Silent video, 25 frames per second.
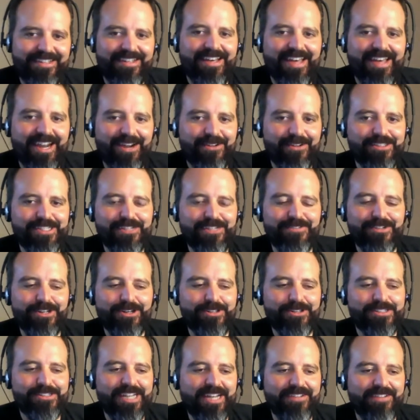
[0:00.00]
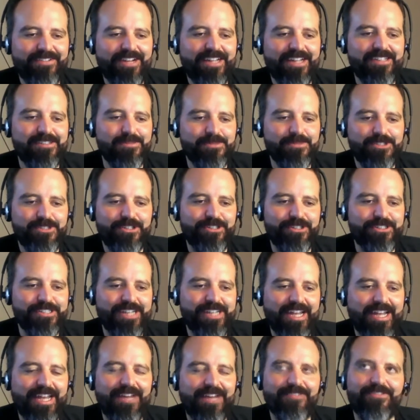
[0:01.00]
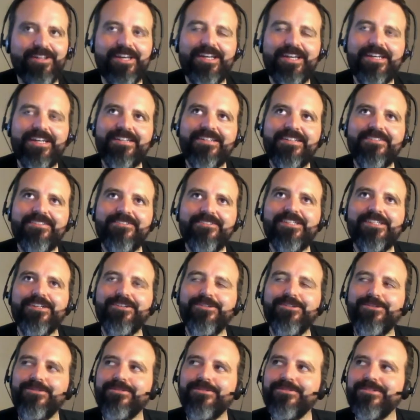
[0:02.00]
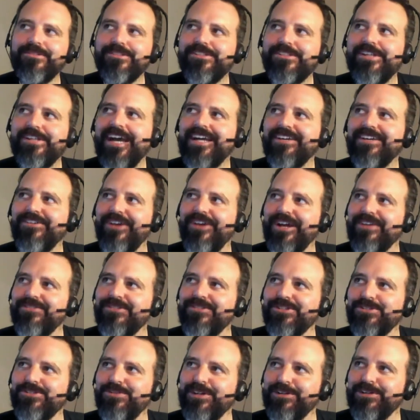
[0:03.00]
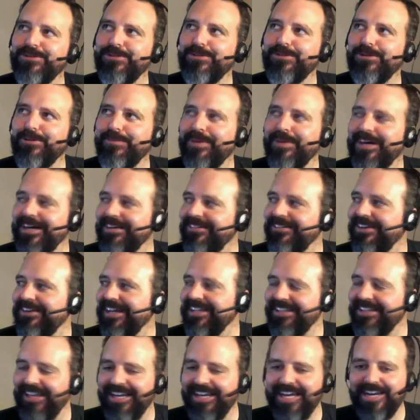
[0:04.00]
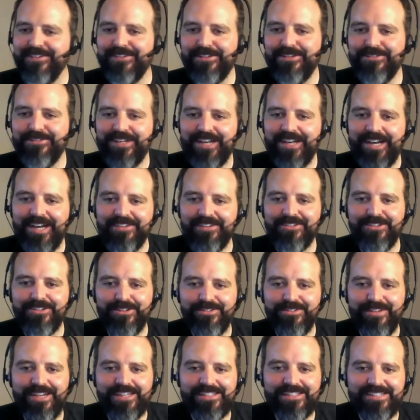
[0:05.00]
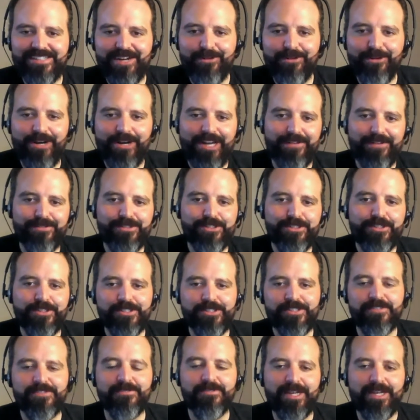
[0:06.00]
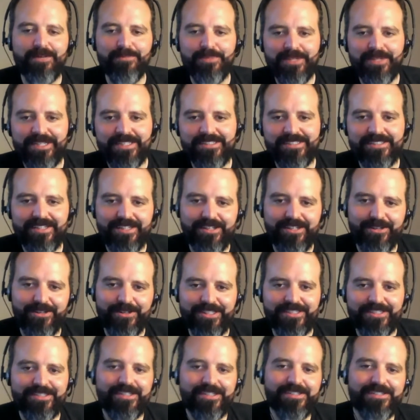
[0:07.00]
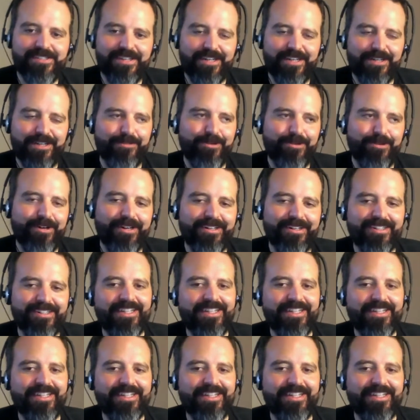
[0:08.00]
And I was even noticing I've got some shirts. I have like was it Google, Stack Driver is what Google bought, right? Like I've even gone through the phase now where I have shirts from companies that don't exist anymore.